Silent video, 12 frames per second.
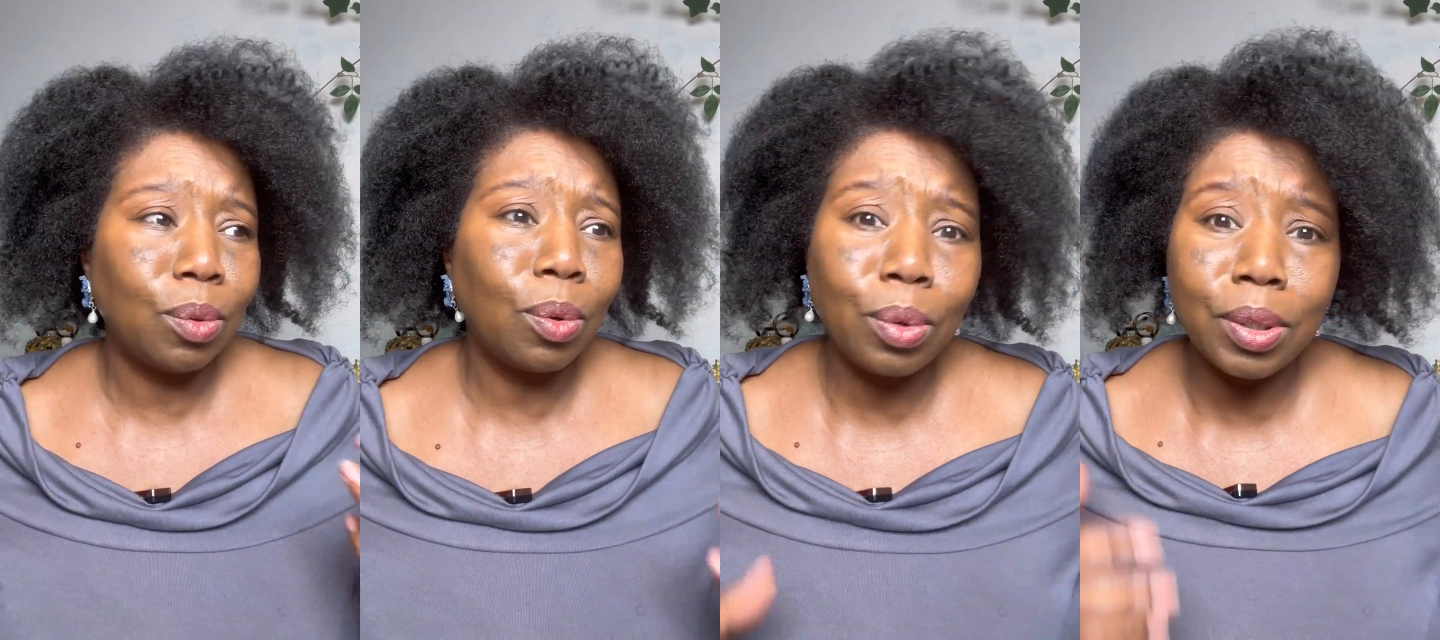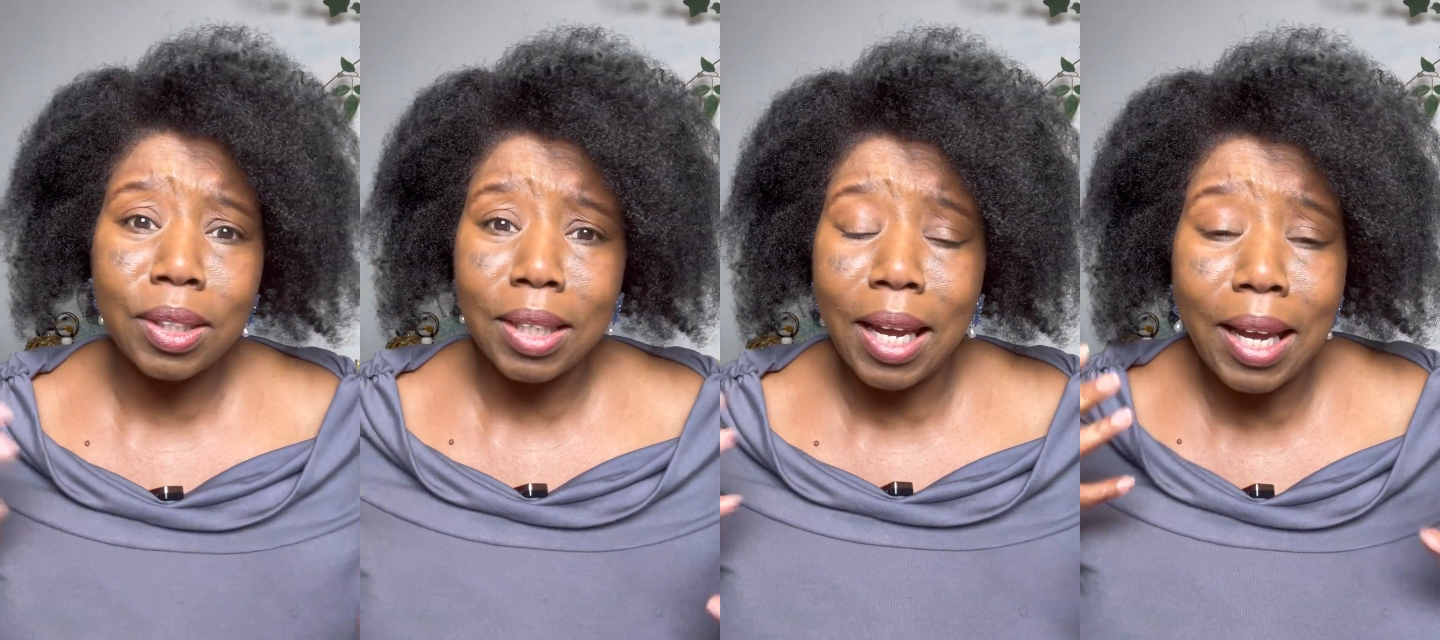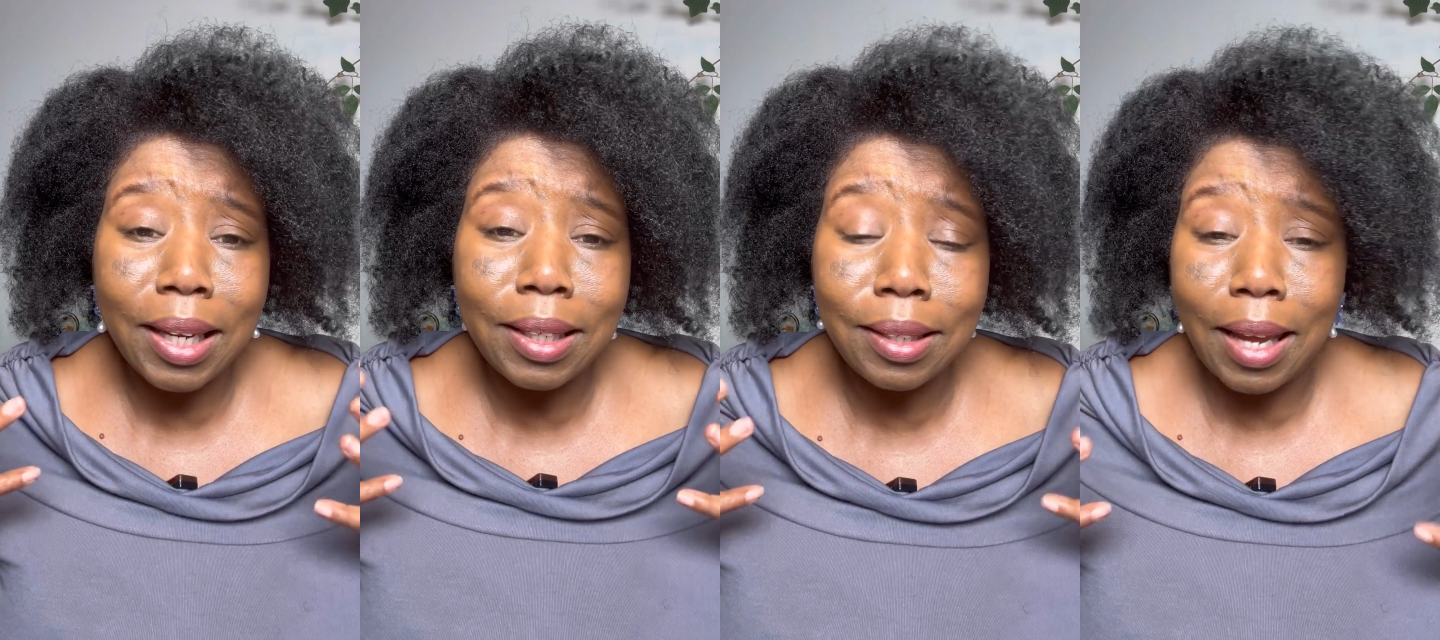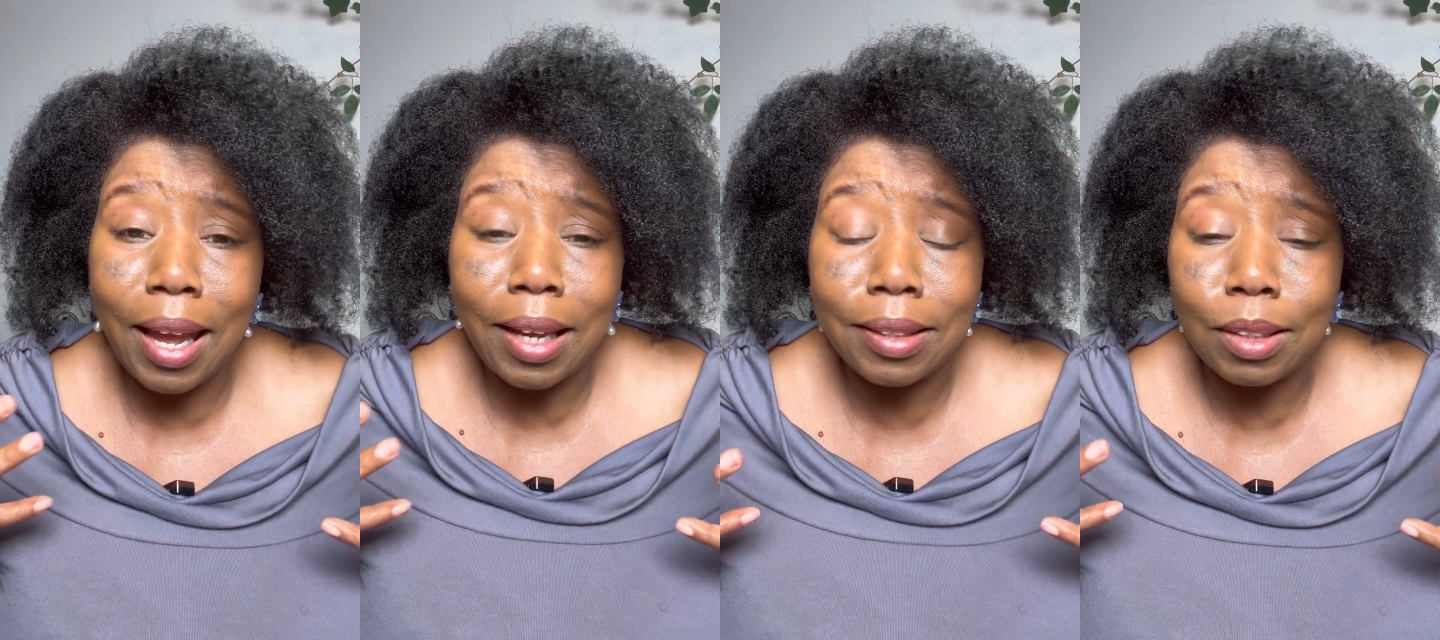Or I,
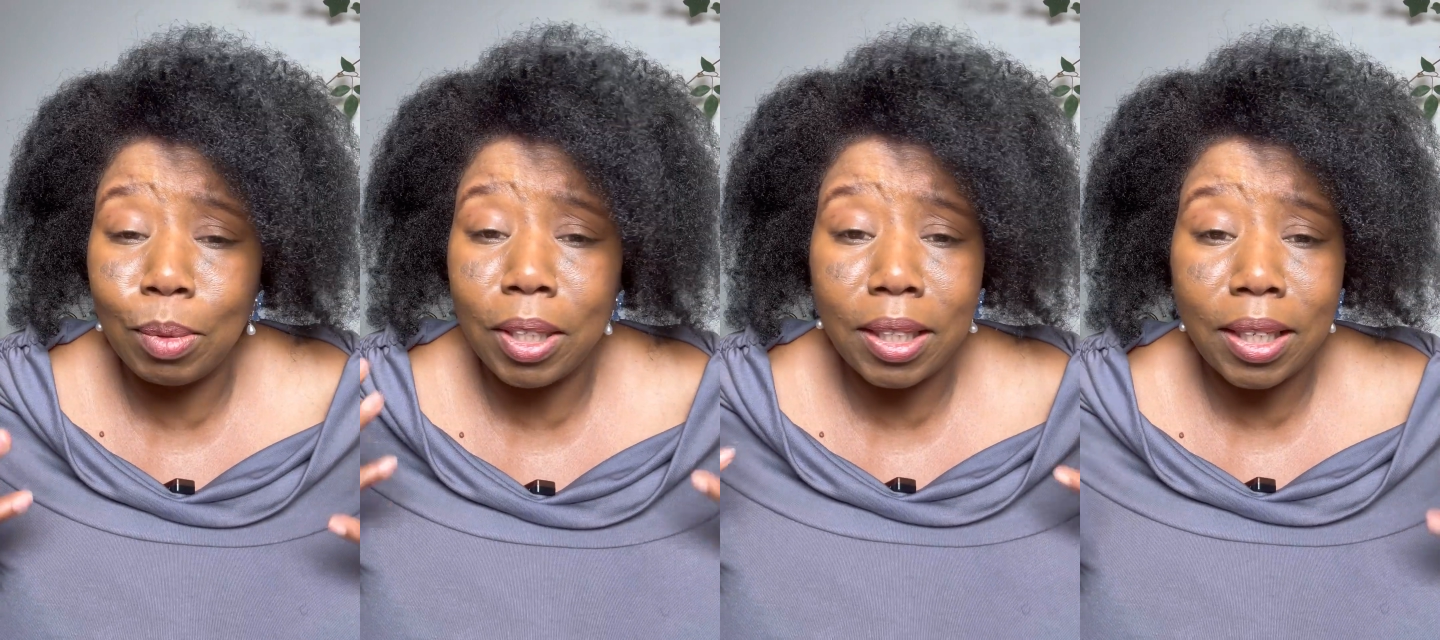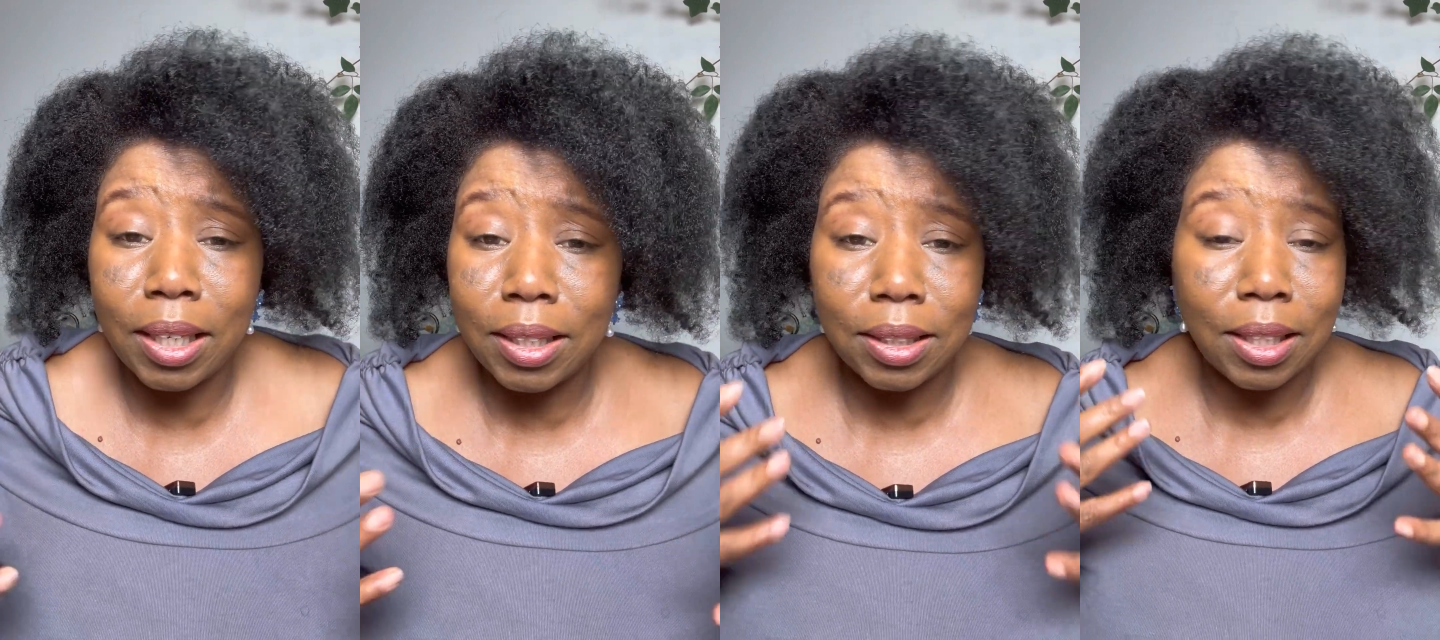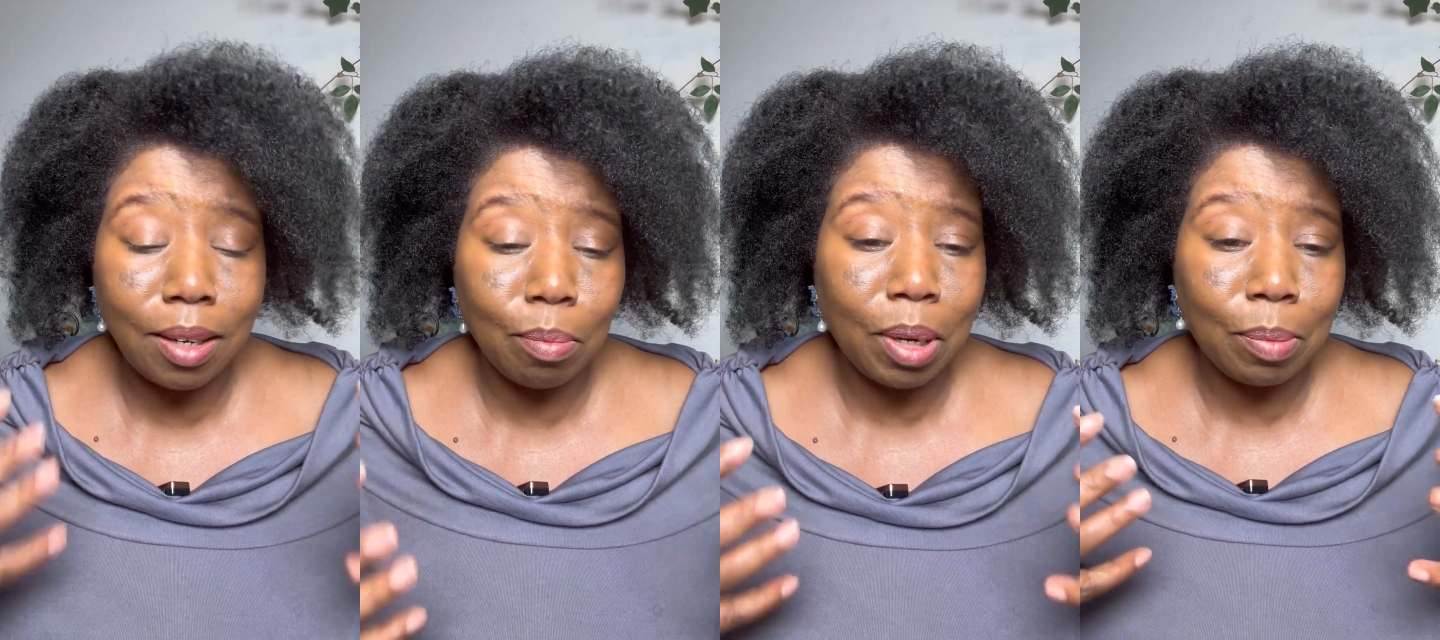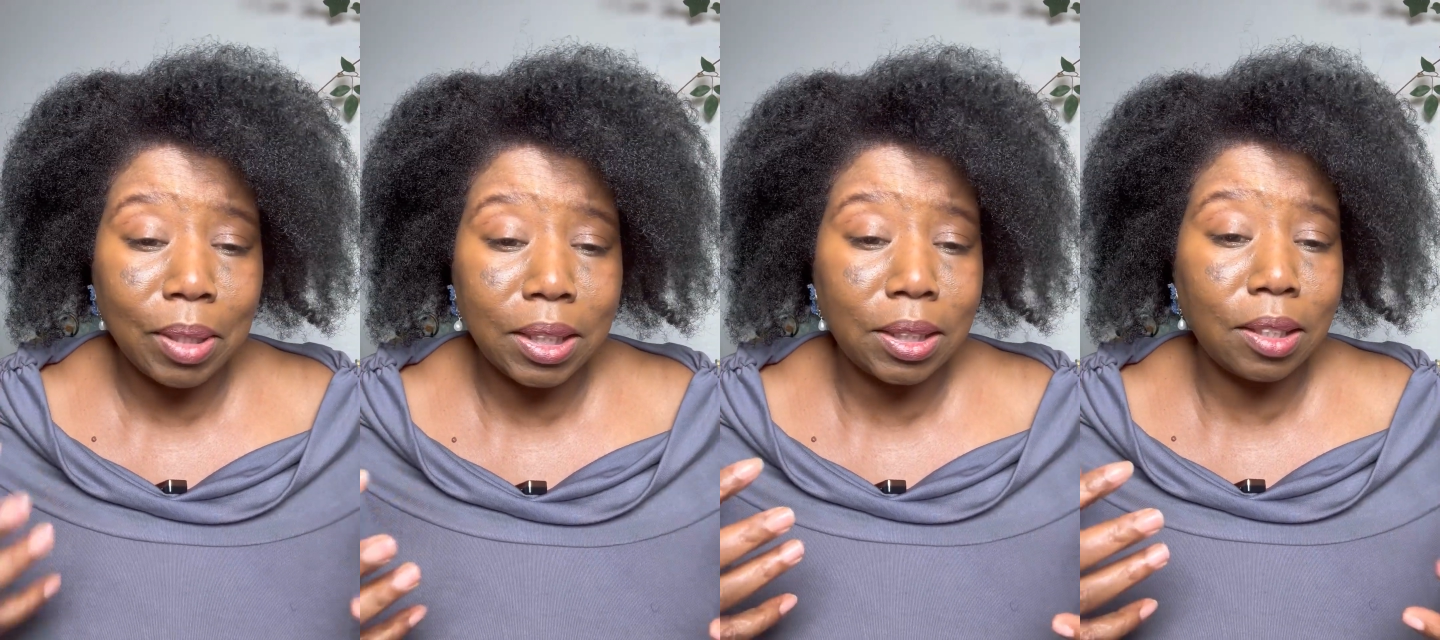I spent a lot of time by
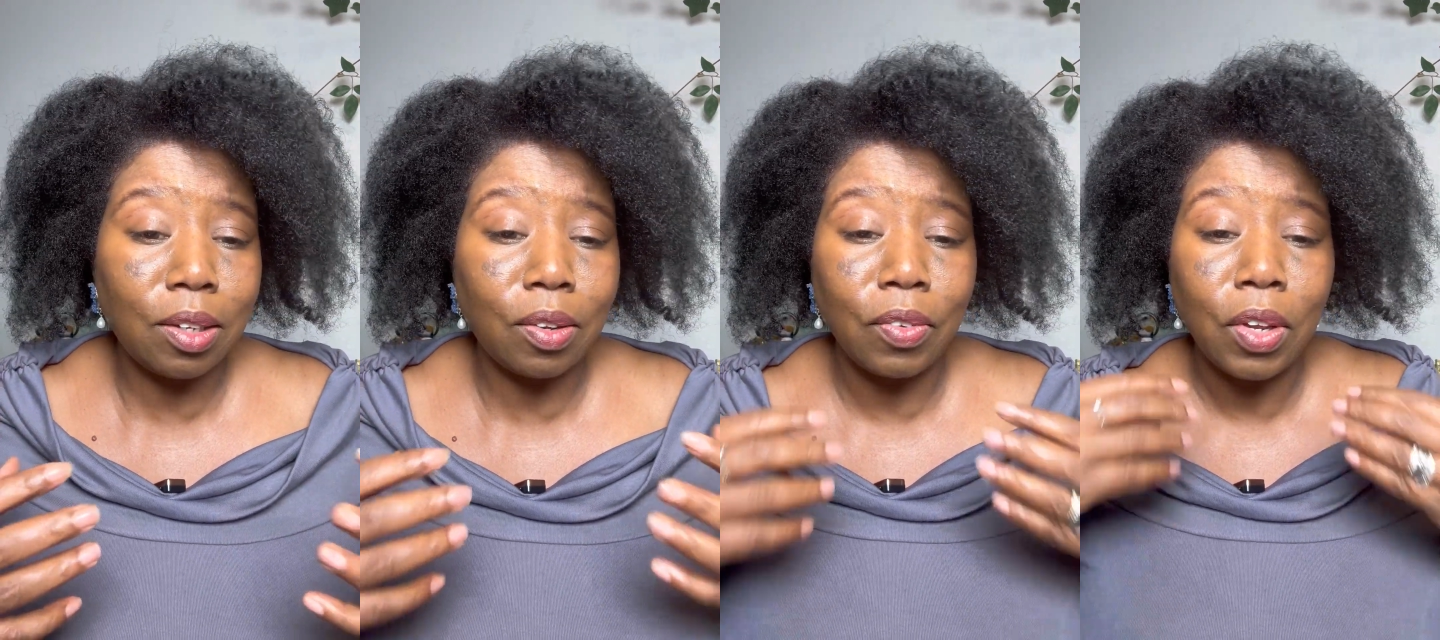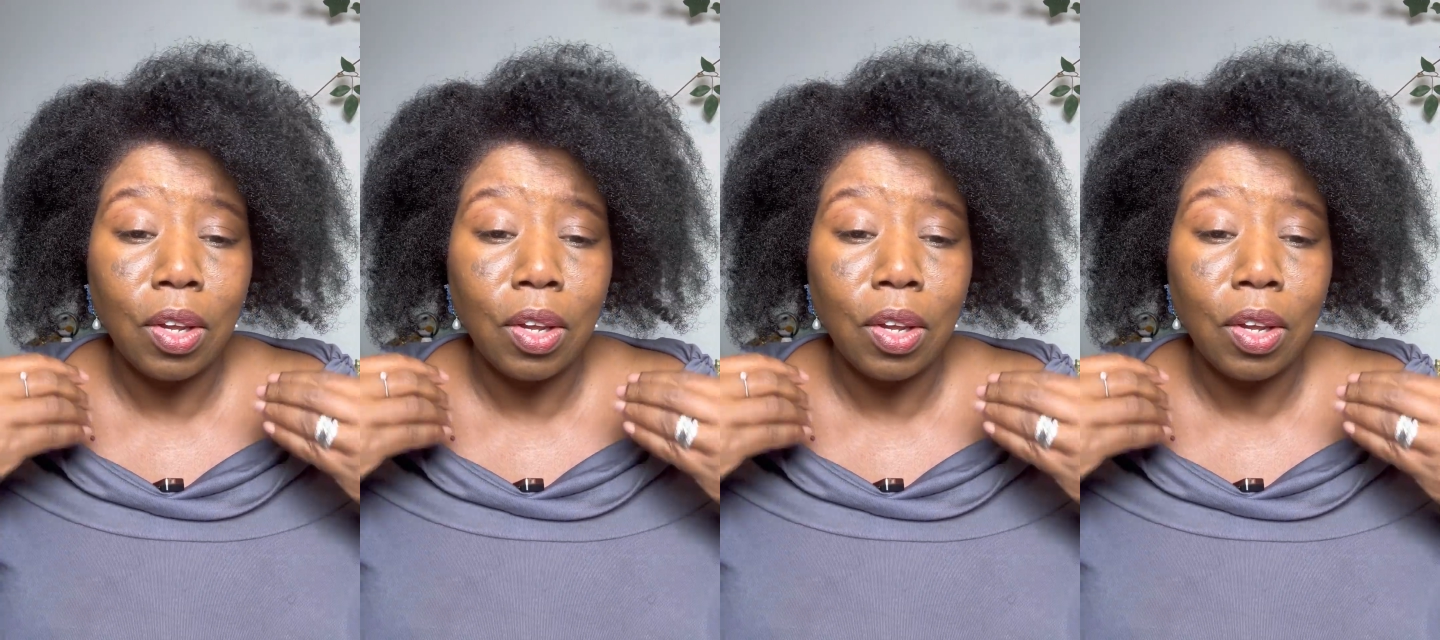myself